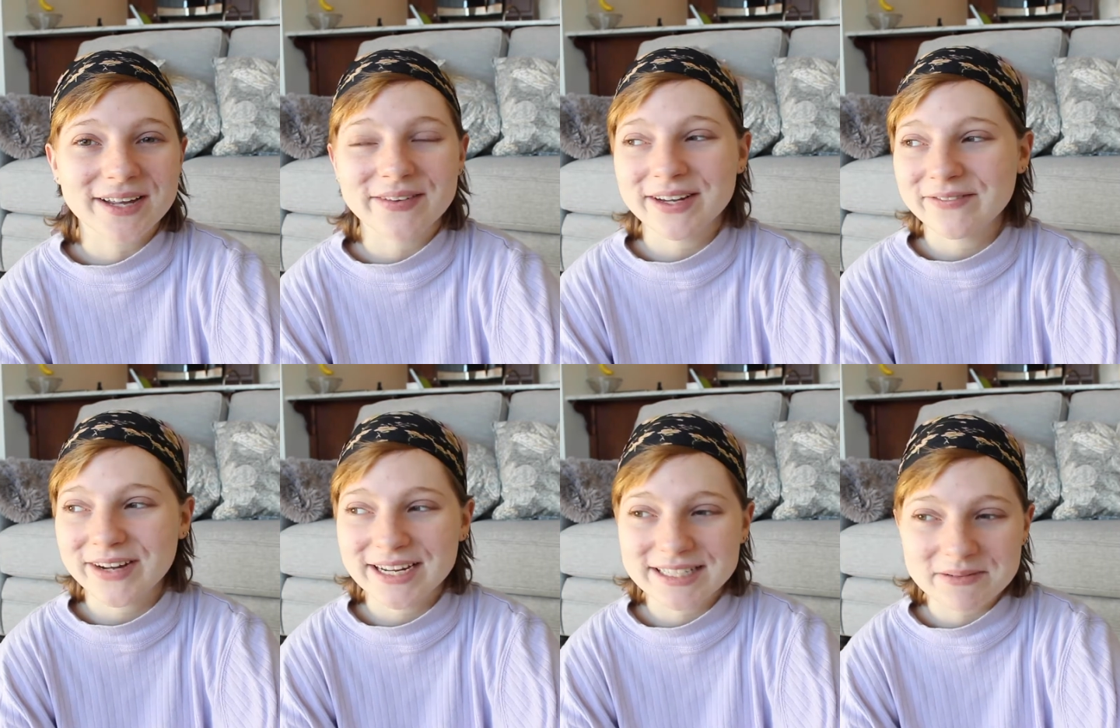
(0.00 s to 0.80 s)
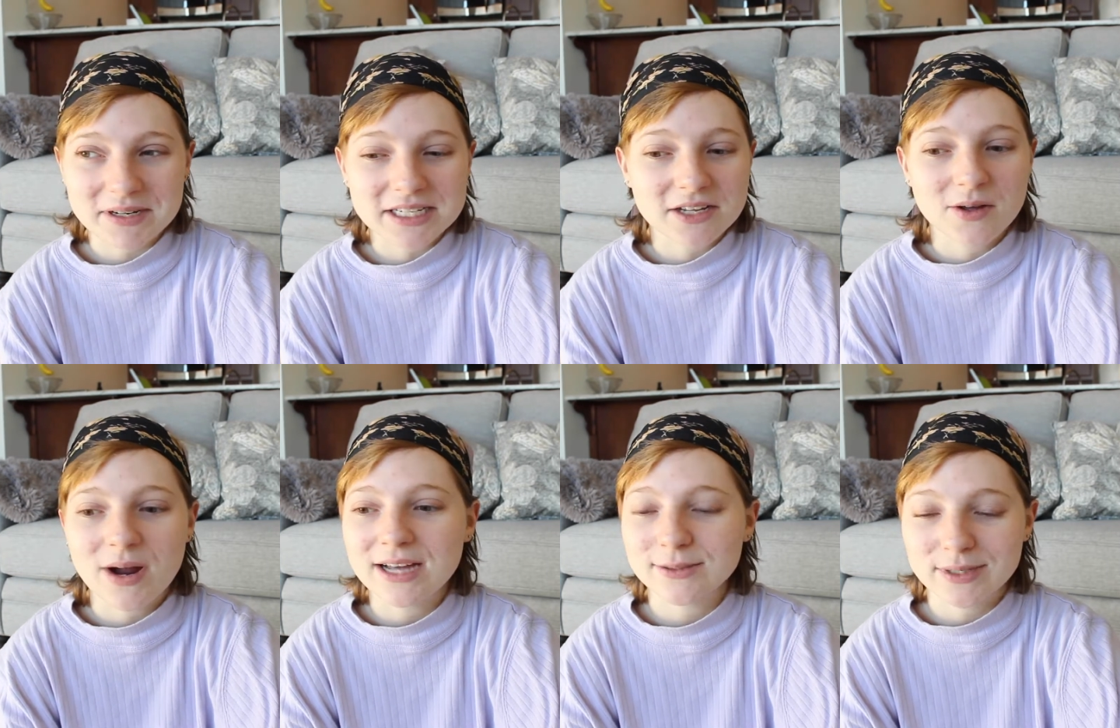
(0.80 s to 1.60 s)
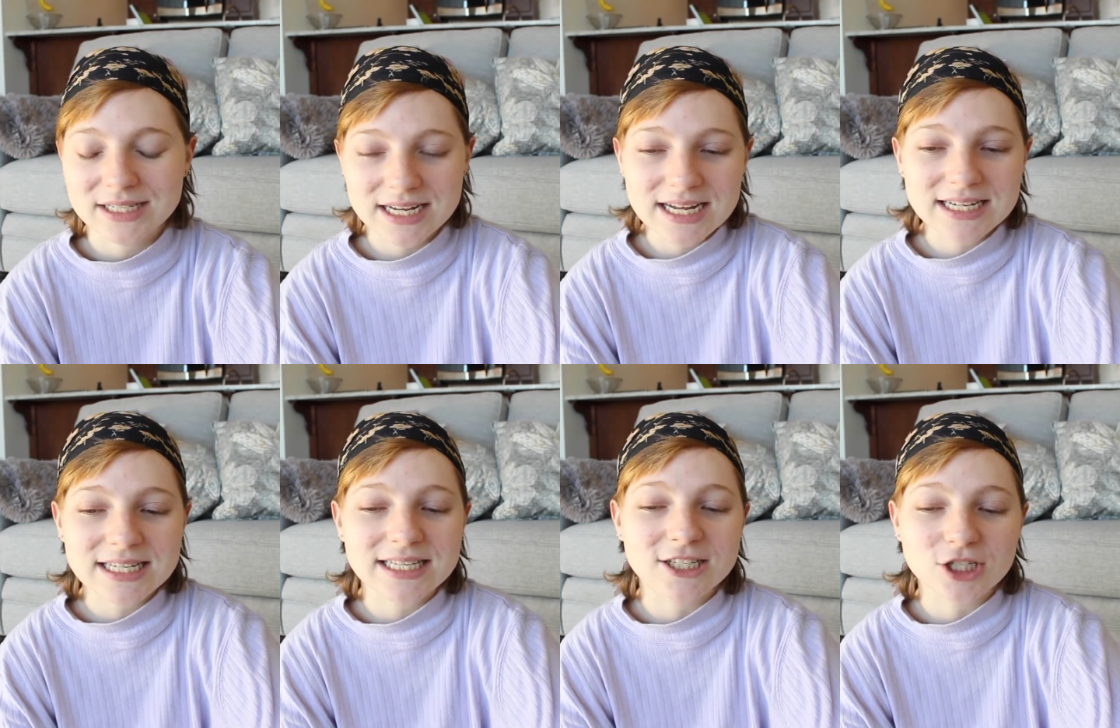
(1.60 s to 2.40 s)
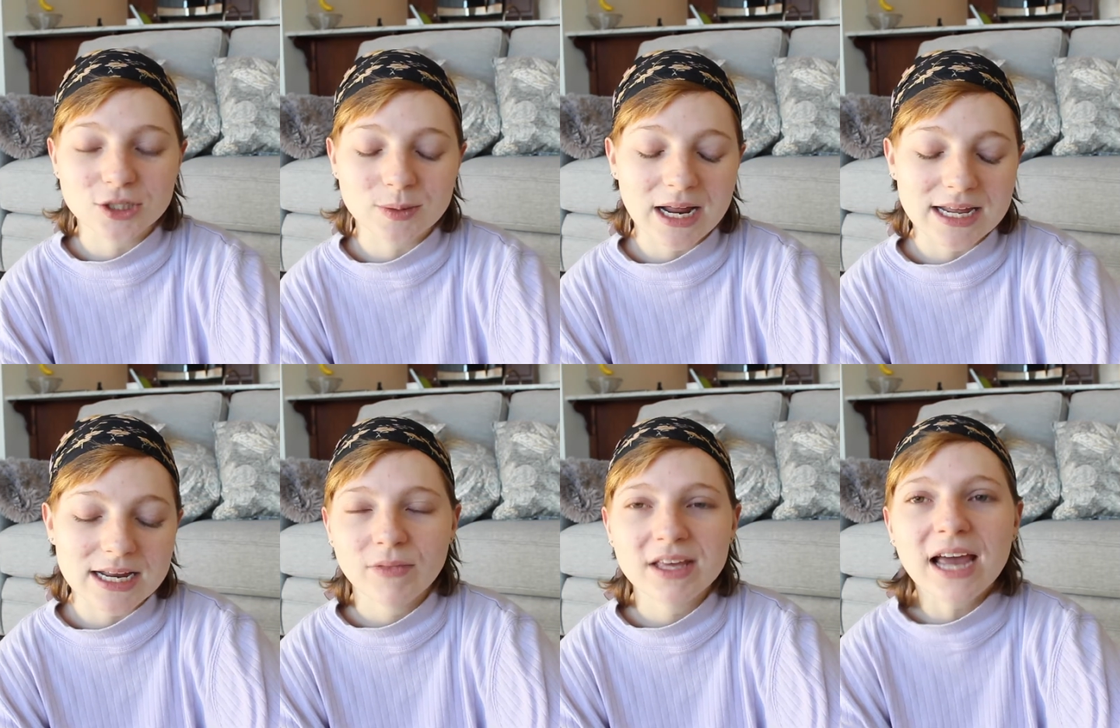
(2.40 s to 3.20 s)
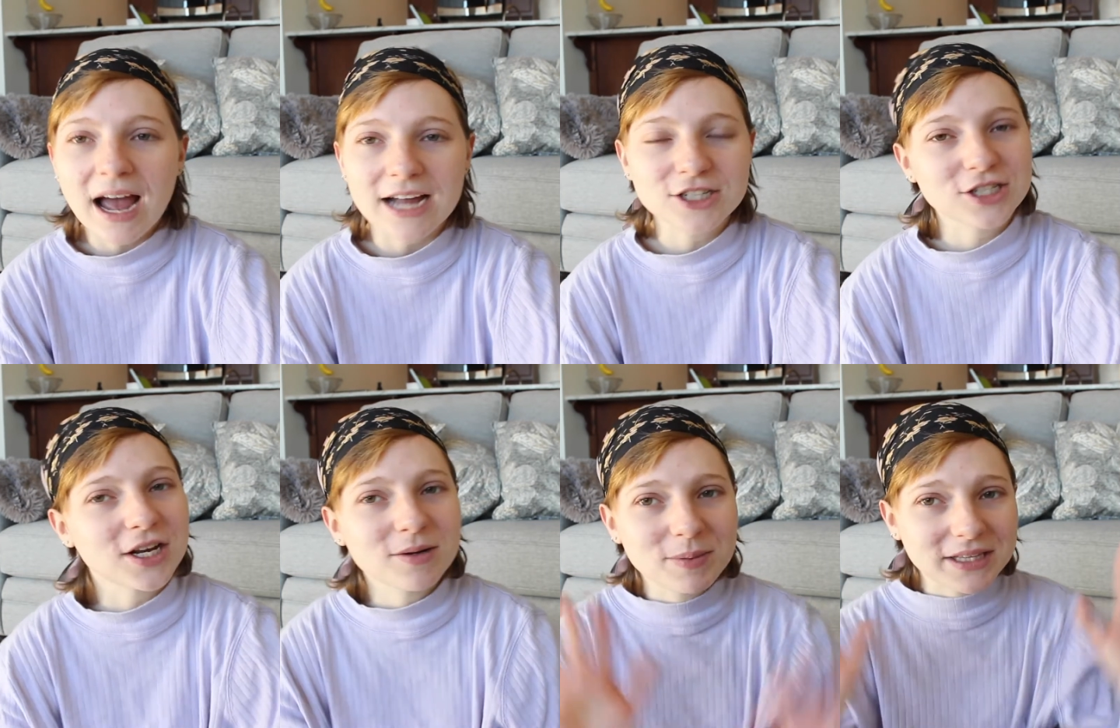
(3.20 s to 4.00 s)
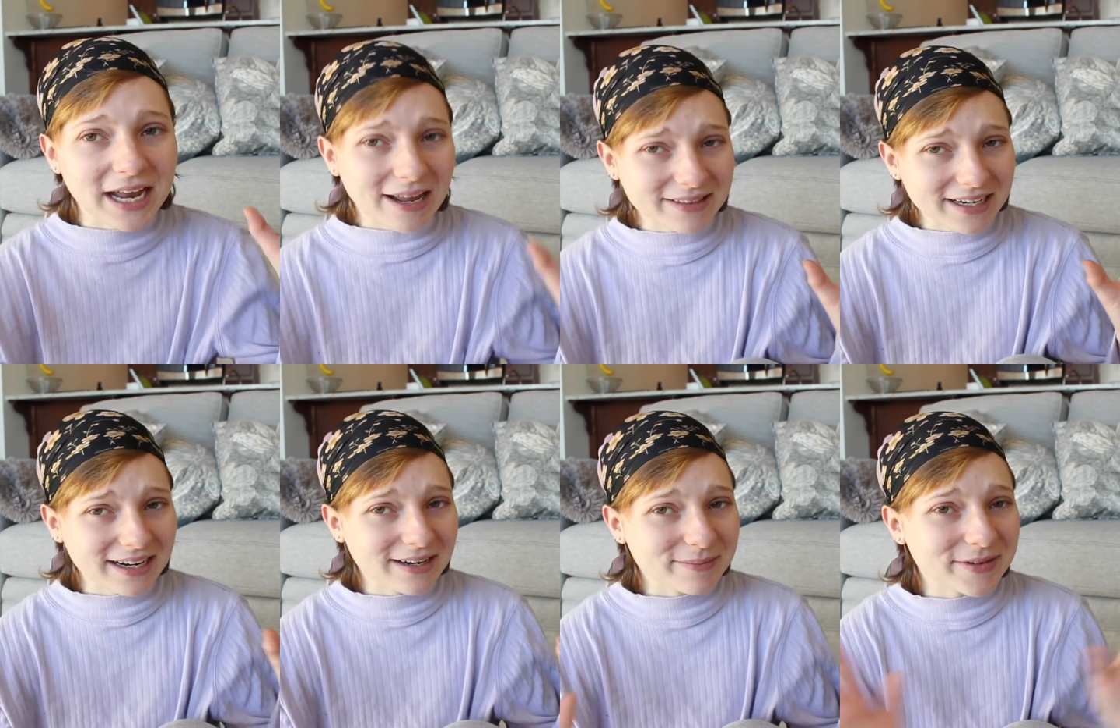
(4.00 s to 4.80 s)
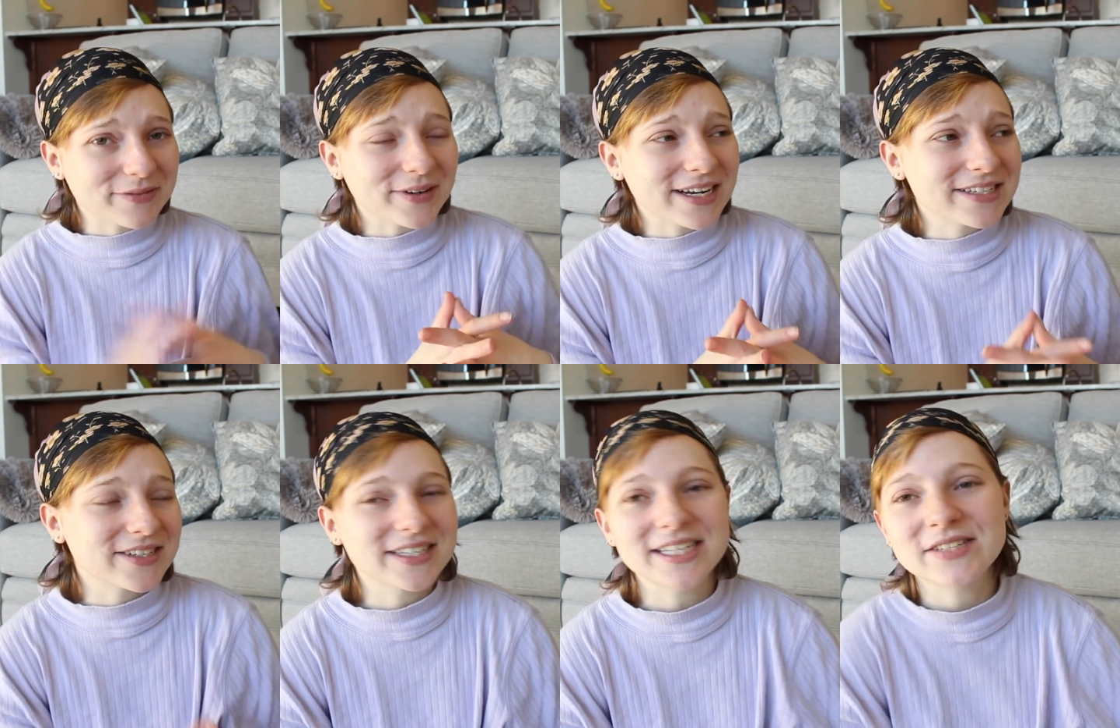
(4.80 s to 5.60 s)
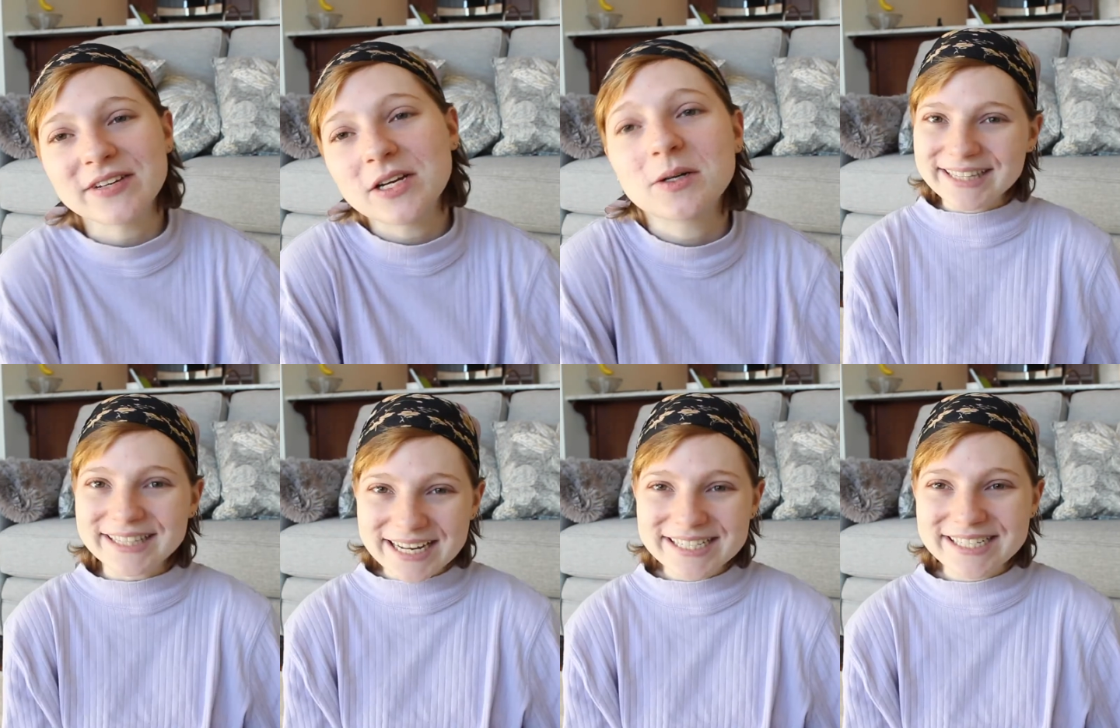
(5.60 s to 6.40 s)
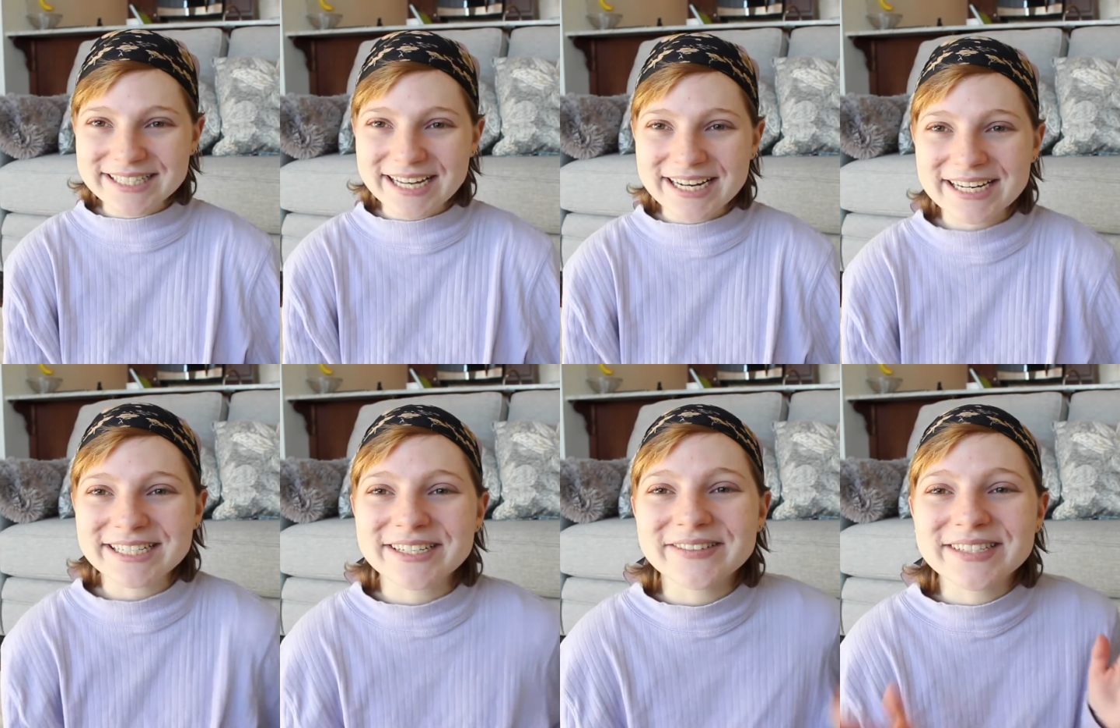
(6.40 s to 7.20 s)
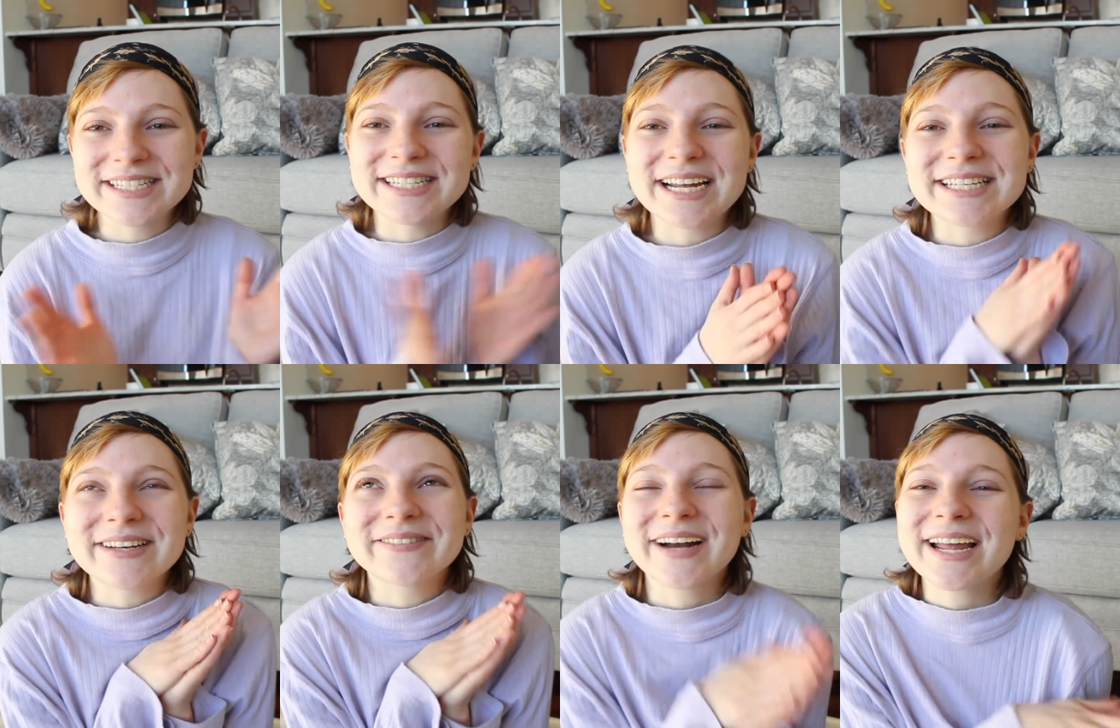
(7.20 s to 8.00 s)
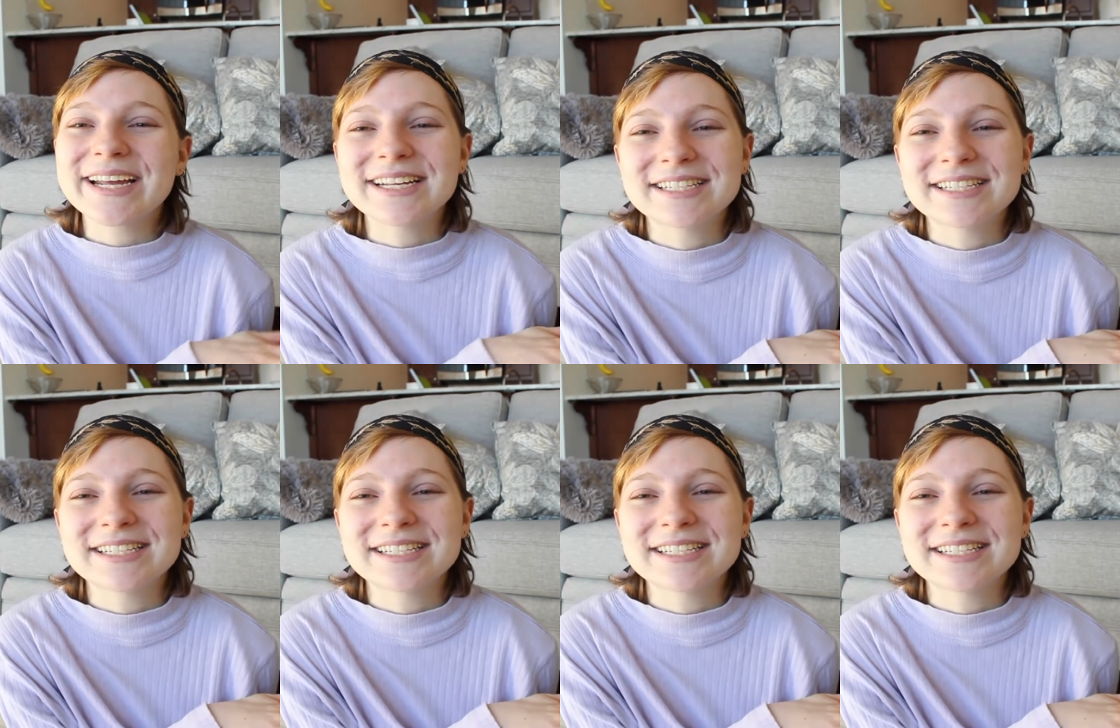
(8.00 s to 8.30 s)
giving advice. I'm not telling you guys what to eat. This is just what I eat. Yeah, I just thought I would put that out there before I started this video. Let's just get into today's what I eat a